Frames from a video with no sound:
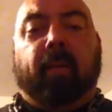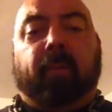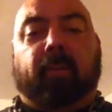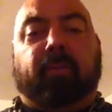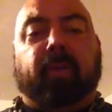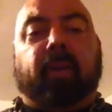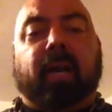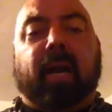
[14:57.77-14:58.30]
But
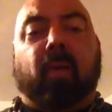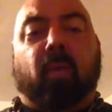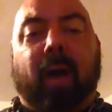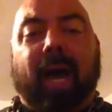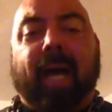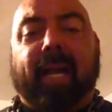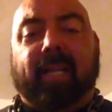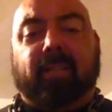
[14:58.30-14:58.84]
figure out
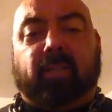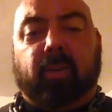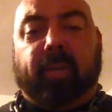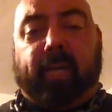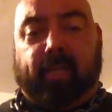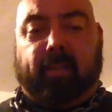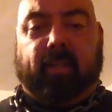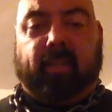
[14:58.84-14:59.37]
why he's
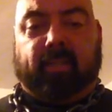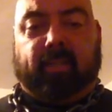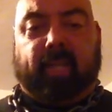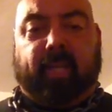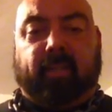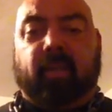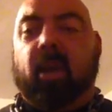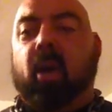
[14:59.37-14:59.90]
doing each of these
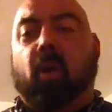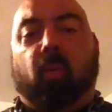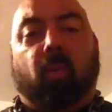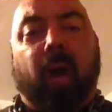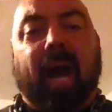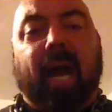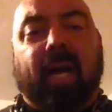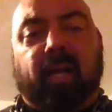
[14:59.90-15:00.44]
things.
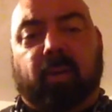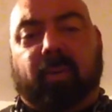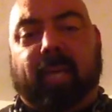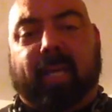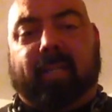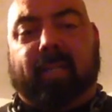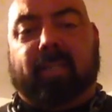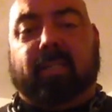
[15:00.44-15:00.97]
Why do you
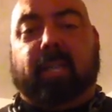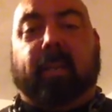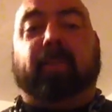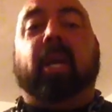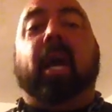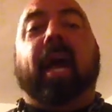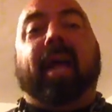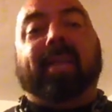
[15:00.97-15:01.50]
take these steps?